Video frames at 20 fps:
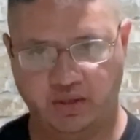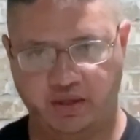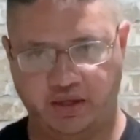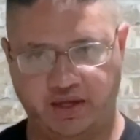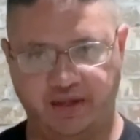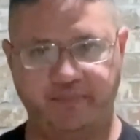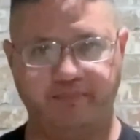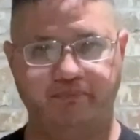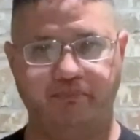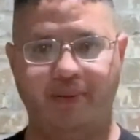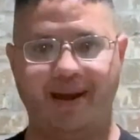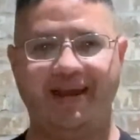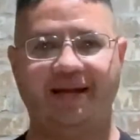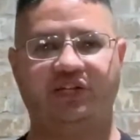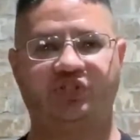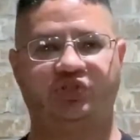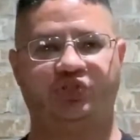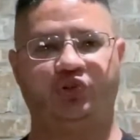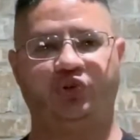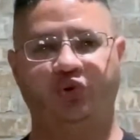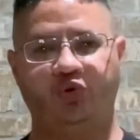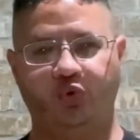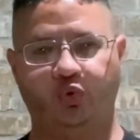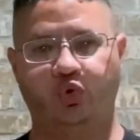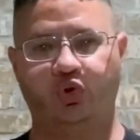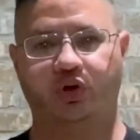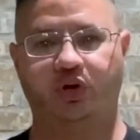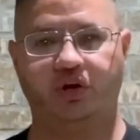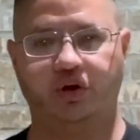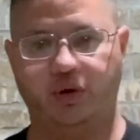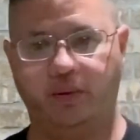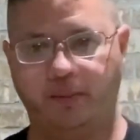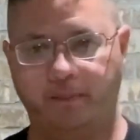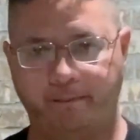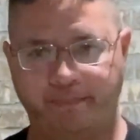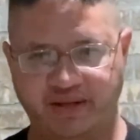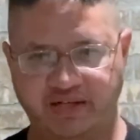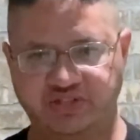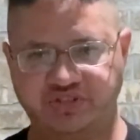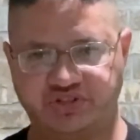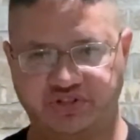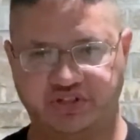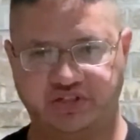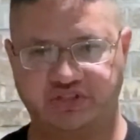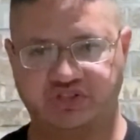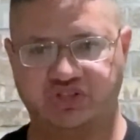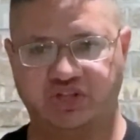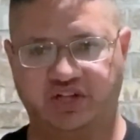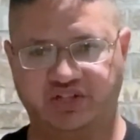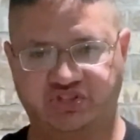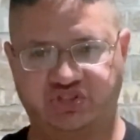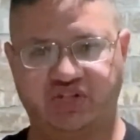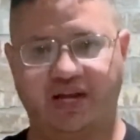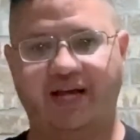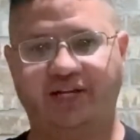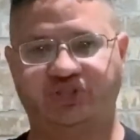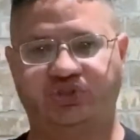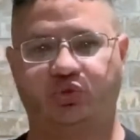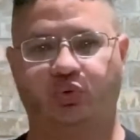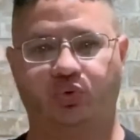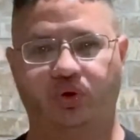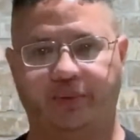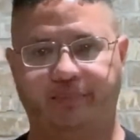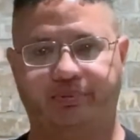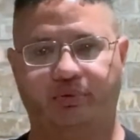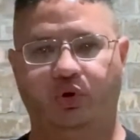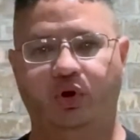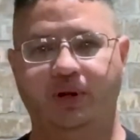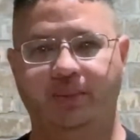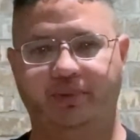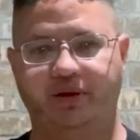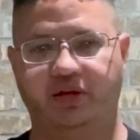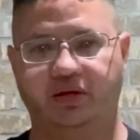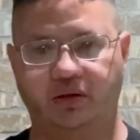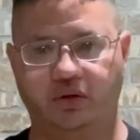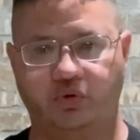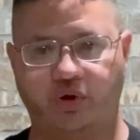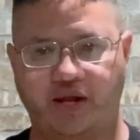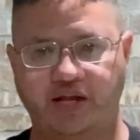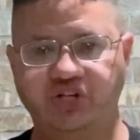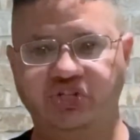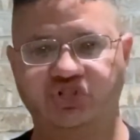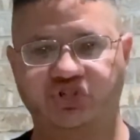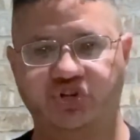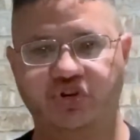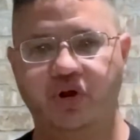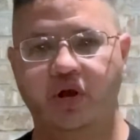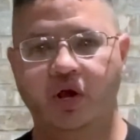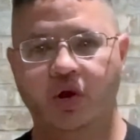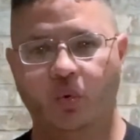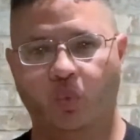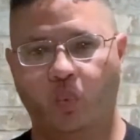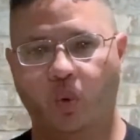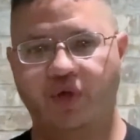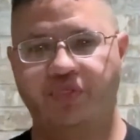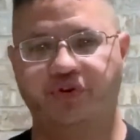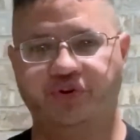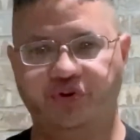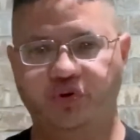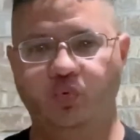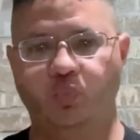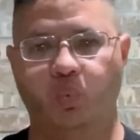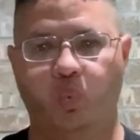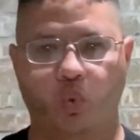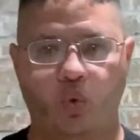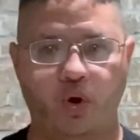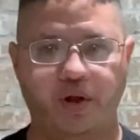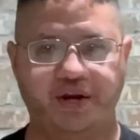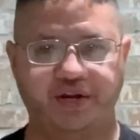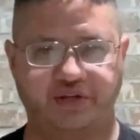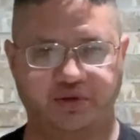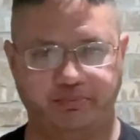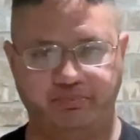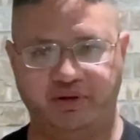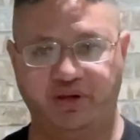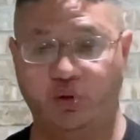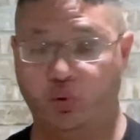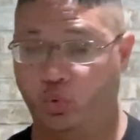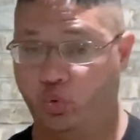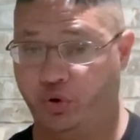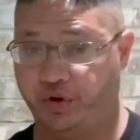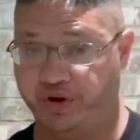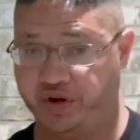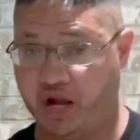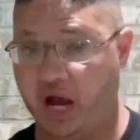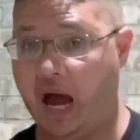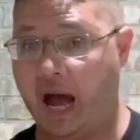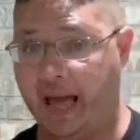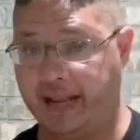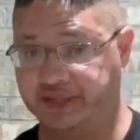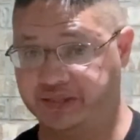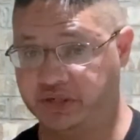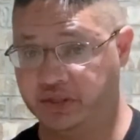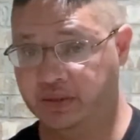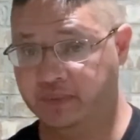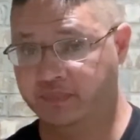It makes your business a statutorily prohibited location, whether you want it to be or not.